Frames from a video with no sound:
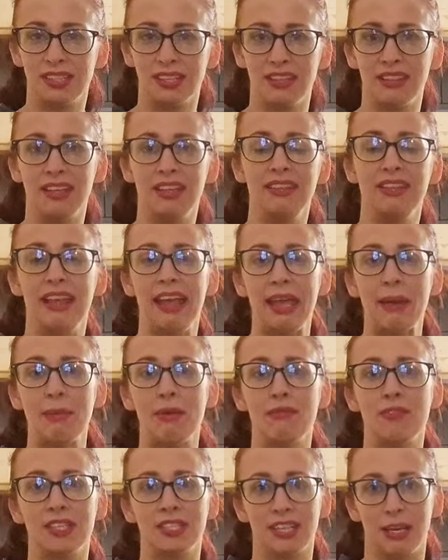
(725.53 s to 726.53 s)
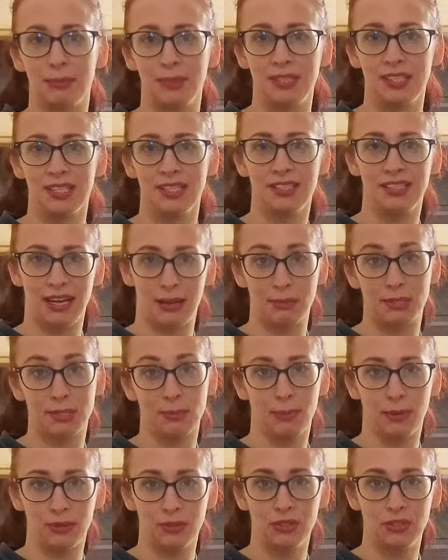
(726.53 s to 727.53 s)
name of the substance that I'm
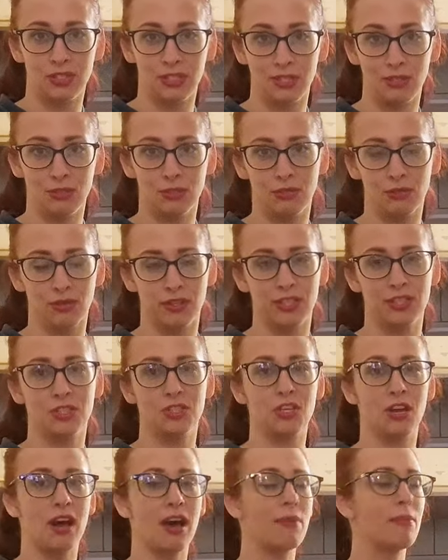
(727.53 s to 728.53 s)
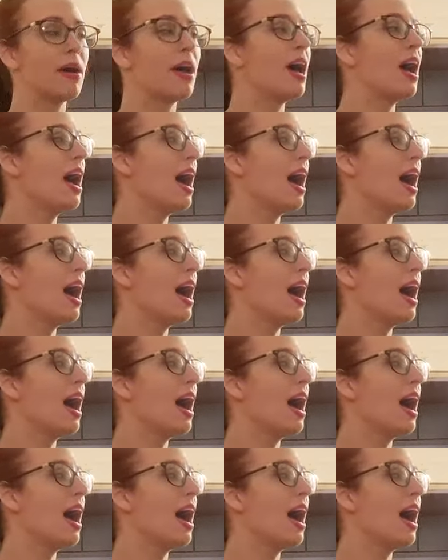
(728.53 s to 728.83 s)
supposed to use for this job.